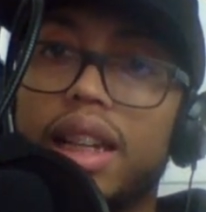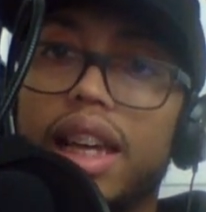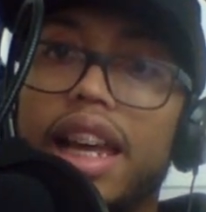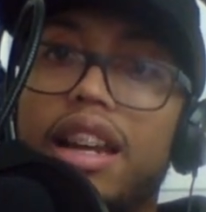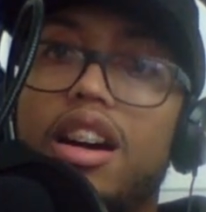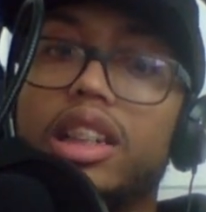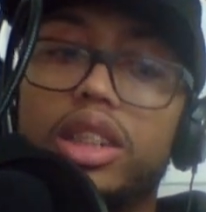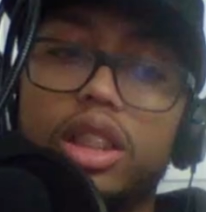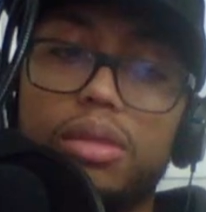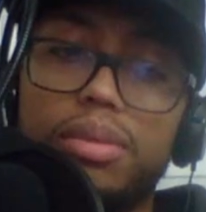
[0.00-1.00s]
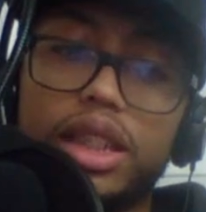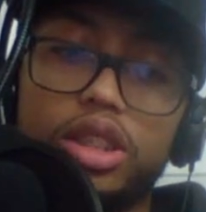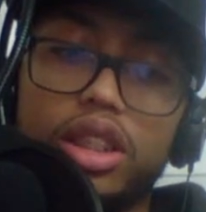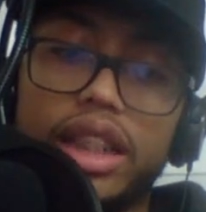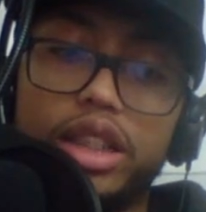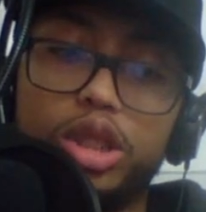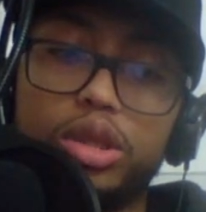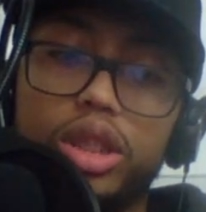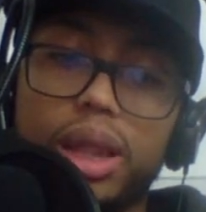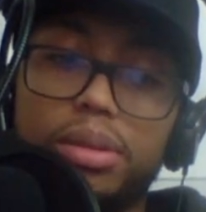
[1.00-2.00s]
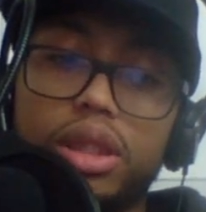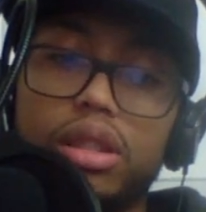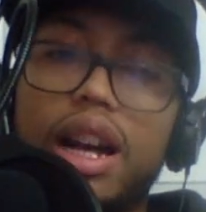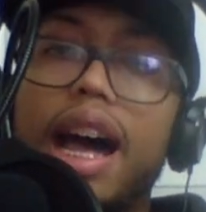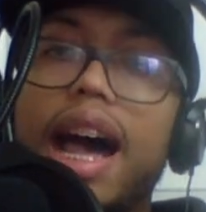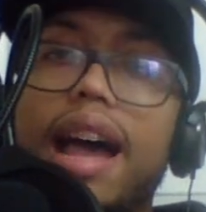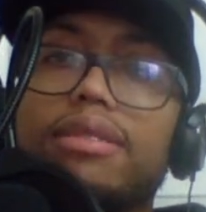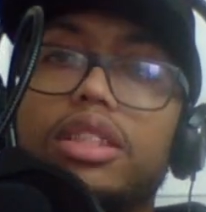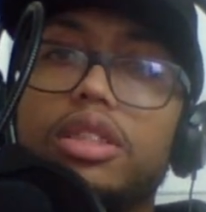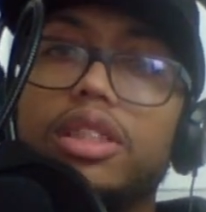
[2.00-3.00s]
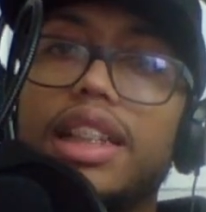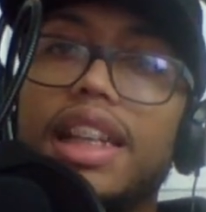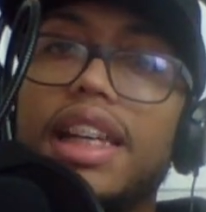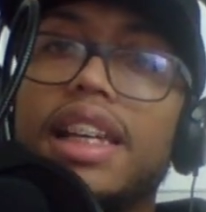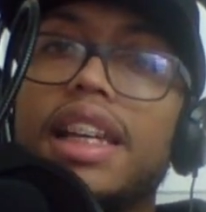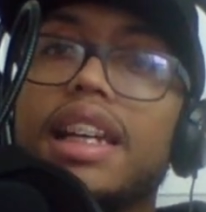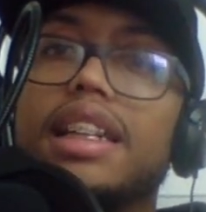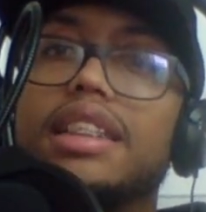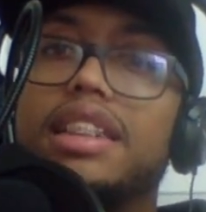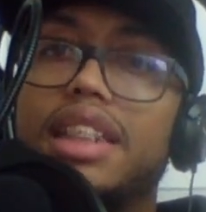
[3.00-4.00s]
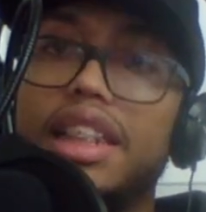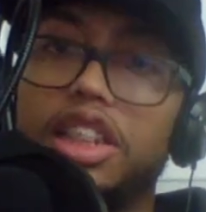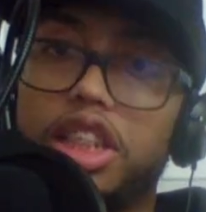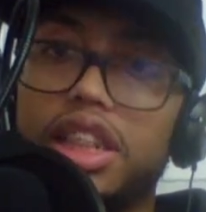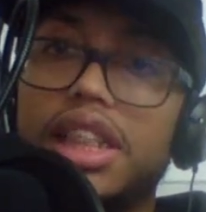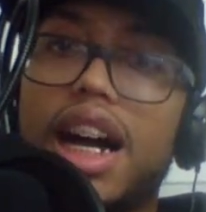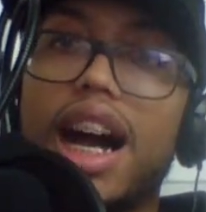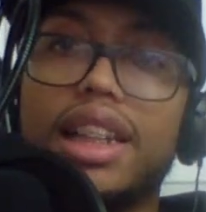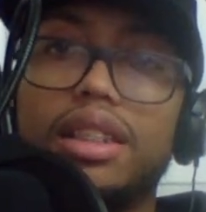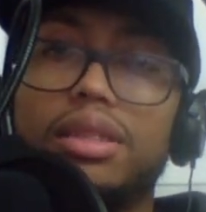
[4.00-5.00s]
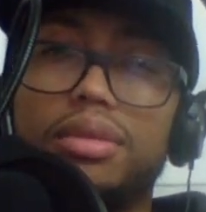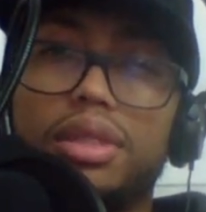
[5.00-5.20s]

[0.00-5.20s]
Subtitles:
And also make sure that you subscribe to the TG Hockey.